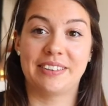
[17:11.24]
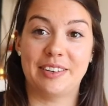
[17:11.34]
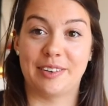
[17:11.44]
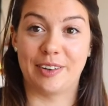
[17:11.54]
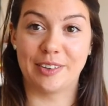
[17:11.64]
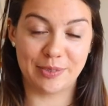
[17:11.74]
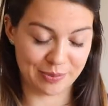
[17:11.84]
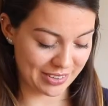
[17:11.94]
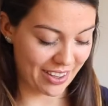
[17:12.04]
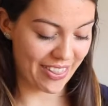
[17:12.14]
you know,
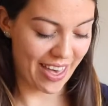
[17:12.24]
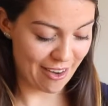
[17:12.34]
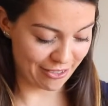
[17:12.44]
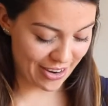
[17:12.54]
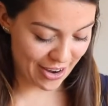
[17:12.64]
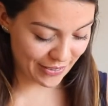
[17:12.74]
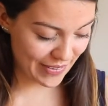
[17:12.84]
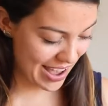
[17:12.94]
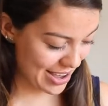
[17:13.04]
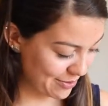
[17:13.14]
not that far
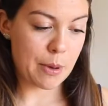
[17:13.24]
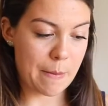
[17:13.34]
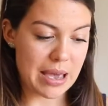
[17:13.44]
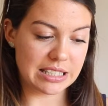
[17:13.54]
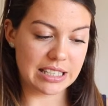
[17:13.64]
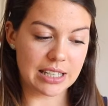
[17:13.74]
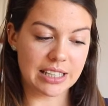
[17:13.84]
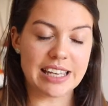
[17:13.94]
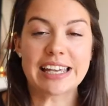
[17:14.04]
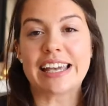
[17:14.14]
away. But
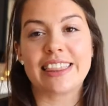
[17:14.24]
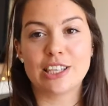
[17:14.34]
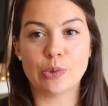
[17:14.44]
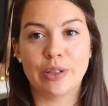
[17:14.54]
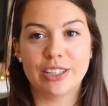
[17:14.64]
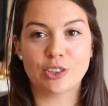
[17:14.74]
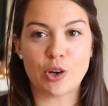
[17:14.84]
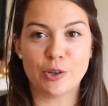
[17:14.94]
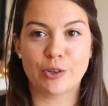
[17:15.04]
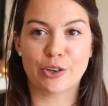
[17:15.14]
basically, this one is
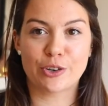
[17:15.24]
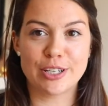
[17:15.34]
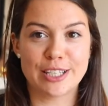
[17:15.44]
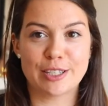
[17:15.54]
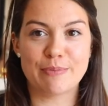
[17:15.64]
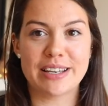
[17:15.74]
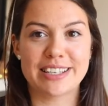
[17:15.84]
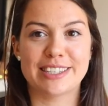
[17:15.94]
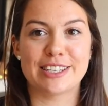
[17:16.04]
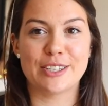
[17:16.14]
called
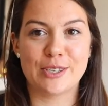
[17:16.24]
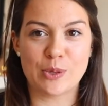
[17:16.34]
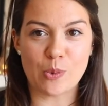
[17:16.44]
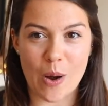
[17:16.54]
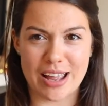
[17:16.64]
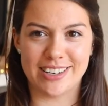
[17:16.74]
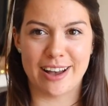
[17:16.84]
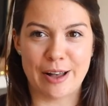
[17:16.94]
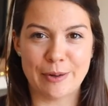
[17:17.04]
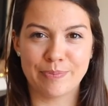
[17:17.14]
Christmas
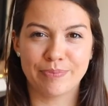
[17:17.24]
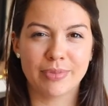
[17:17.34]
Sweater.